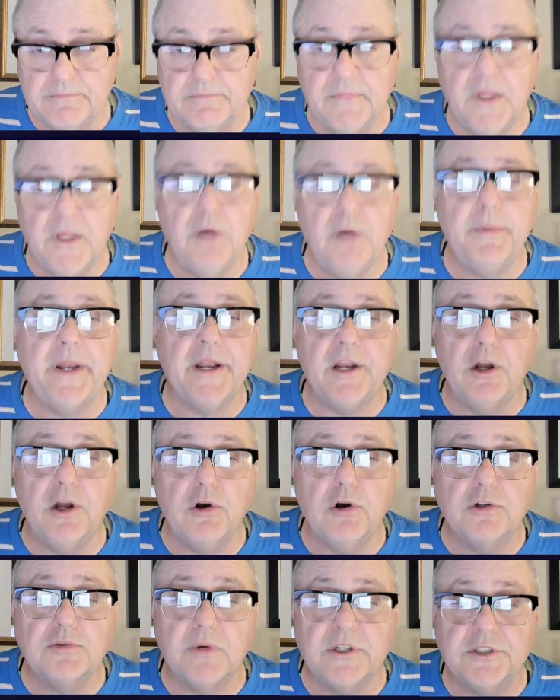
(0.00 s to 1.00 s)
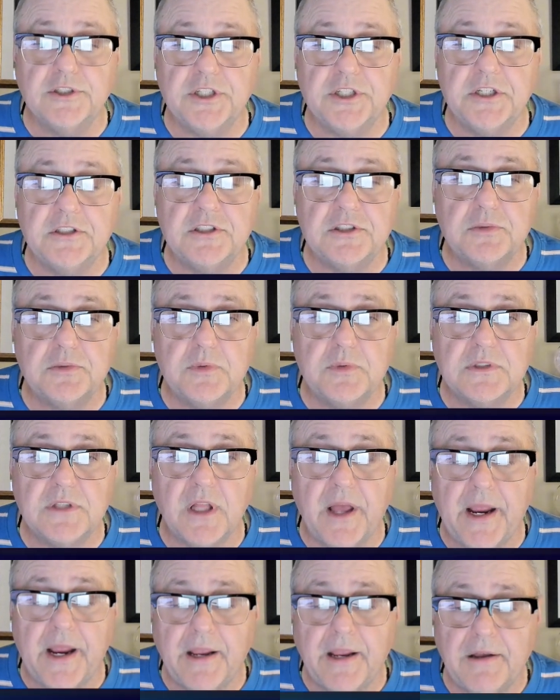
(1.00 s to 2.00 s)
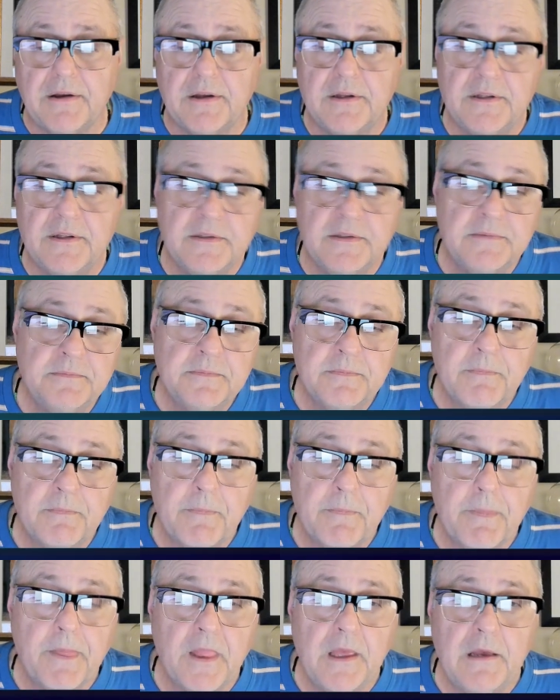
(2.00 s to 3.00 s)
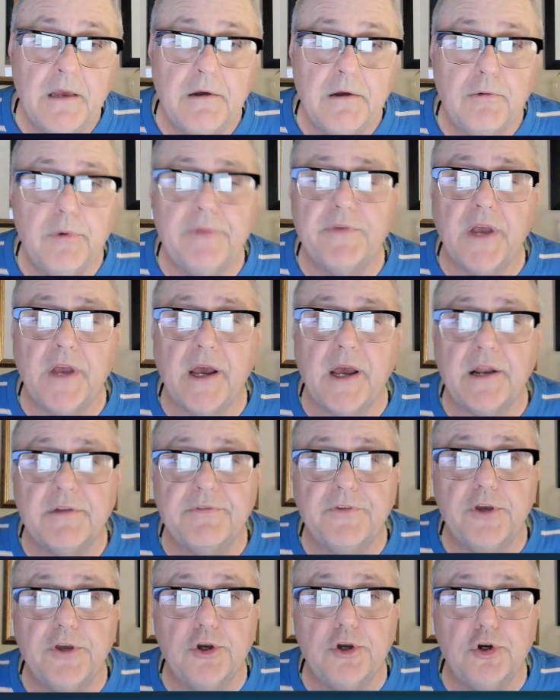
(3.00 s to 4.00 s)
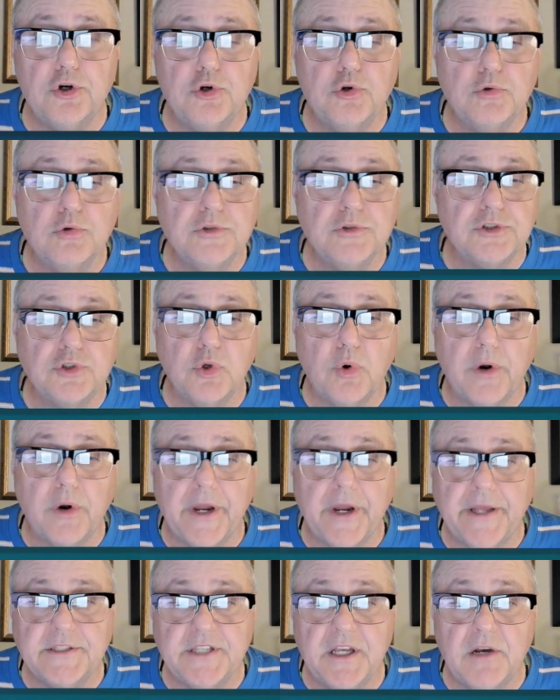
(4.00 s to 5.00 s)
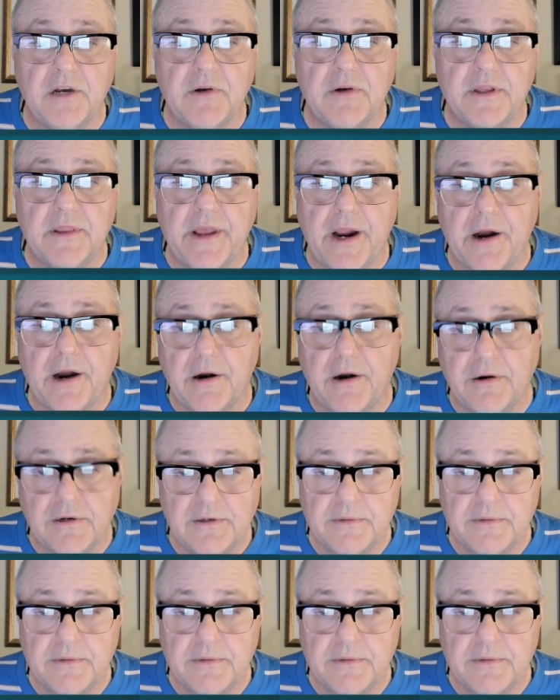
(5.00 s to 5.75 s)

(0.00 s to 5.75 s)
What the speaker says: Nobody knows what Jesus was like. We've got a few stories here and there,